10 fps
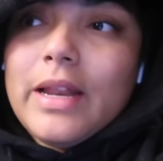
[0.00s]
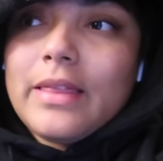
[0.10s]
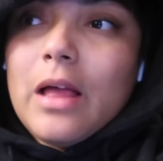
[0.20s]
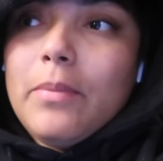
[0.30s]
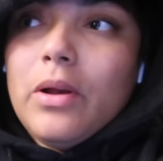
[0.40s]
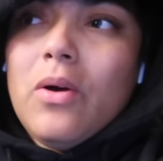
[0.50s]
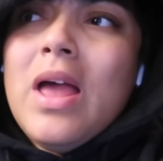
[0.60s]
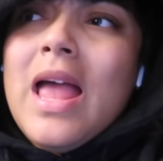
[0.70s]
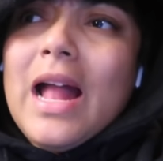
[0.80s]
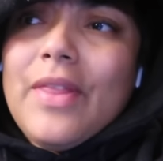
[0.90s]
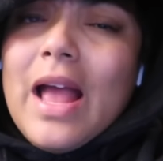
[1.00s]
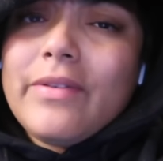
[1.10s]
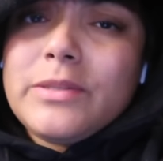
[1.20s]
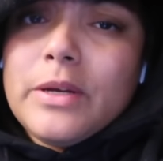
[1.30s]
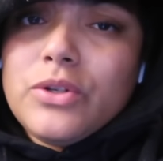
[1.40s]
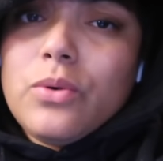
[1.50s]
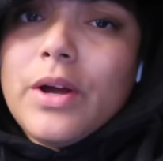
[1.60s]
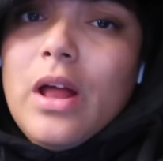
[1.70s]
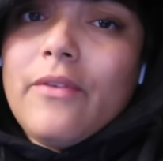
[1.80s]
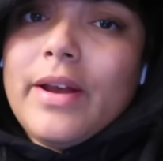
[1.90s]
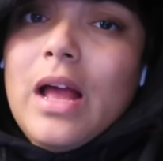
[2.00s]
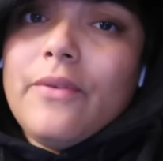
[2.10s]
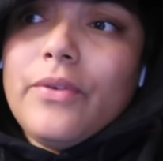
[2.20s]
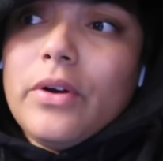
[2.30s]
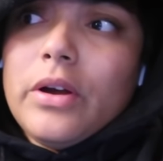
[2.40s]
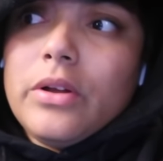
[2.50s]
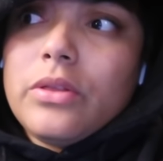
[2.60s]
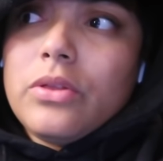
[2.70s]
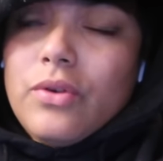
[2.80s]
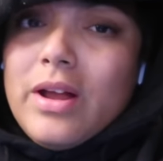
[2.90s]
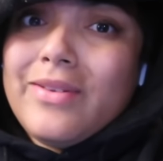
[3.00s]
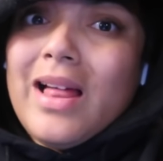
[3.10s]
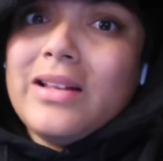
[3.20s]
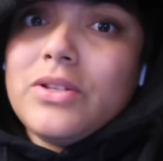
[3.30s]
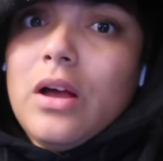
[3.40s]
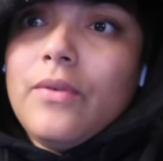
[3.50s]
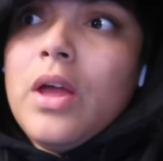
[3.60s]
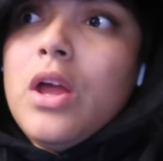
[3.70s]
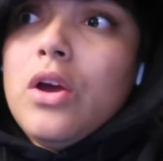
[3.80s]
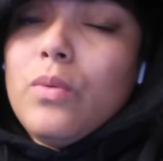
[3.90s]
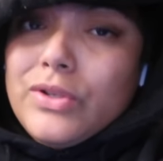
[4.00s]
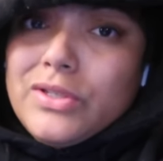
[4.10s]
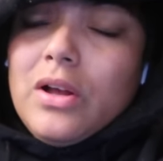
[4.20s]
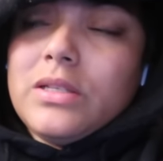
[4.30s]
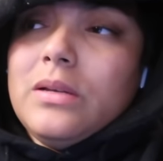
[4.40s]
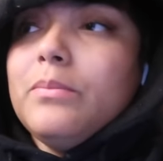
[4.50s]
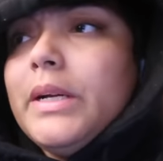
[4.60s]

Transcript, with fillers: a link down below, and they have a special going on right now for $300 off, which is awesome.